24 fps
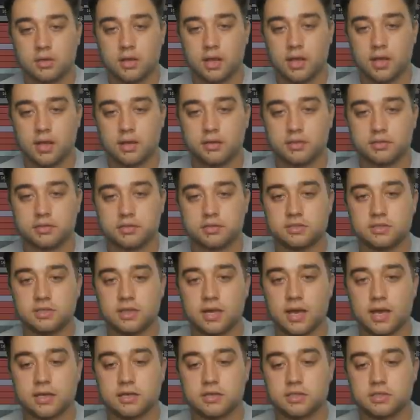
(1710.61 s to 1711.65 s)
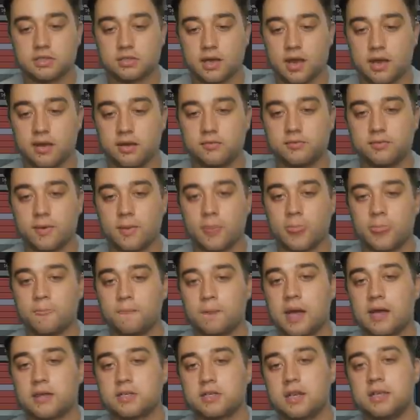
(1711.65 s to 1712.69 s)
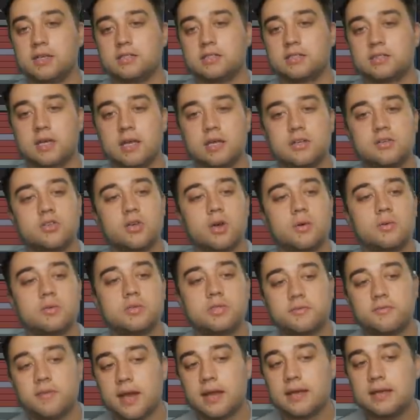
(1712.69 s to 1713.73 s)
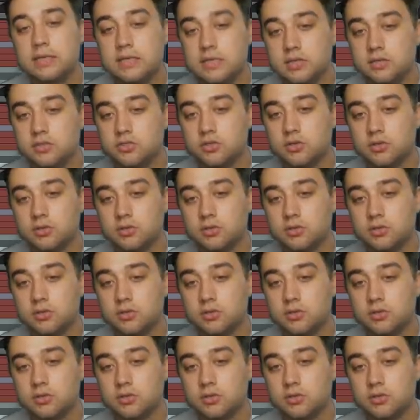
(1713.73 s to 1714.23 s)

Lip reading: And as you see, I can just kind of match any skin tones if I need